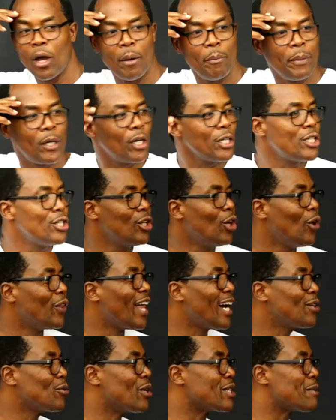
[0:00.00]
because you know,
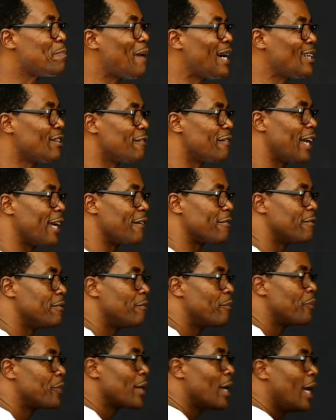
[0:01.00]
that was part of life.
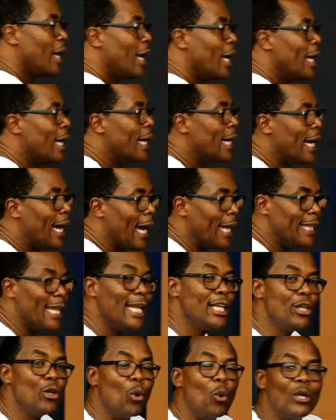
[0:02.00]
And
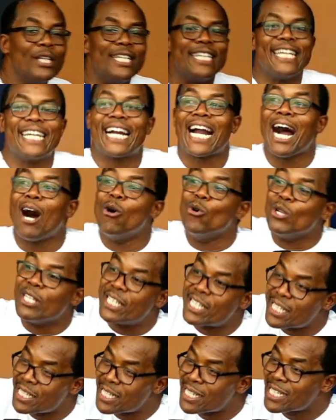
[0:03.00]
then you would
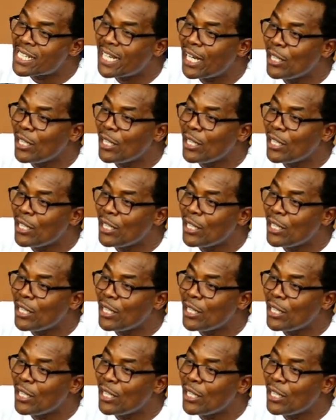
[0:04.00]
recount.